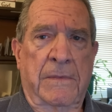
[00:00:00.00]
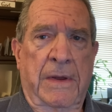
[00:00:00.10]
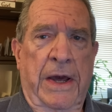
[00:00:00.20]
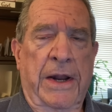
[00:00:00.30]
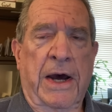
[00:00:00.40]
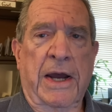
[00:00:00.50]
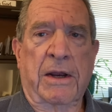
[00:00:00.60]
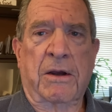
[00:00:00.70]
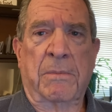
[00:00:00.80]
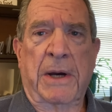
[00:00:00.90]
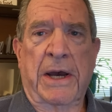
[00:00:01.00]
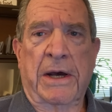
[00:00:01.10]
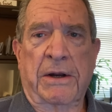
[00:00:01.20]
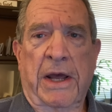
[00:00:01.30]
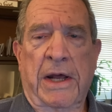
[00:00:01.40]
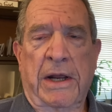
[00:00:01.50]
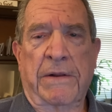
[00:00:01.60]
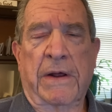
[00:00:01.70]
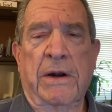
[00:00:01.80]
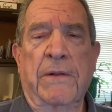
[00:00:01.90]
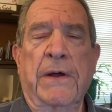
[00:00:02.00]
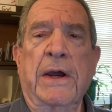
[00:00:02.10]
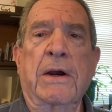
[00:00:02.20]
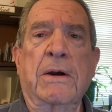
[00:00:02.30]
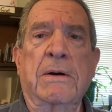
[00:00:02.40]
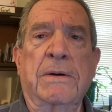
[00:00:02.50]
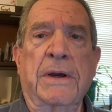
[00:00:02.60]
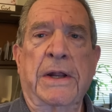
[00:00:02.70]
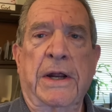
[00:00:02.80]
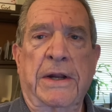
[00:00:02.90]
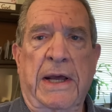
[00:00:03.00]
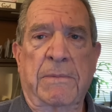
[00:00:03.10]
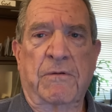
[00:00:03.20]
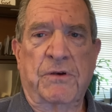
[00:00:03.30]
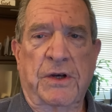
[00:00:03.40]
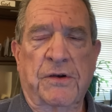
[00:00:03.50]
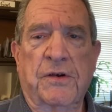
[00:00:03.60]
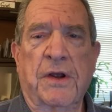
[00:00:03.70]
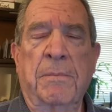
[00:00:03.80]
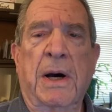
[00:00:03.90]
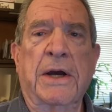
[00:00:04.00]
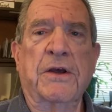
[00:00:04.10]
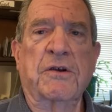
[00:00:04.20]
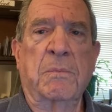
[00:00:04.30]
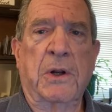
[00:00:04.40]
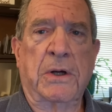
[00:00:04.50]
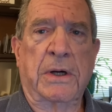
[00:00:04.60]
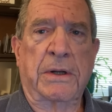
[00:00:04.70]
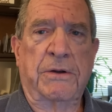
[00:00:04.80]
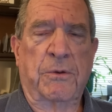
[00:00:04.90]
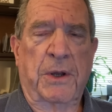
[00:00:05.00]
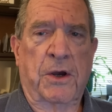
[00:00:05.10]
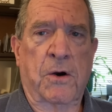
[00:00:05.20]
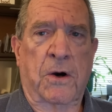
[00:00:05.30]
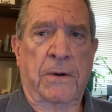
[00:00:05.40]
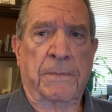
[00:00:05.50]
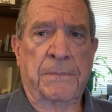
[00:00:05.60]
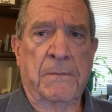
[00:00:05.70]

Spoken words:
And I command any that are there in the name of Jesus and by His blood to be gone.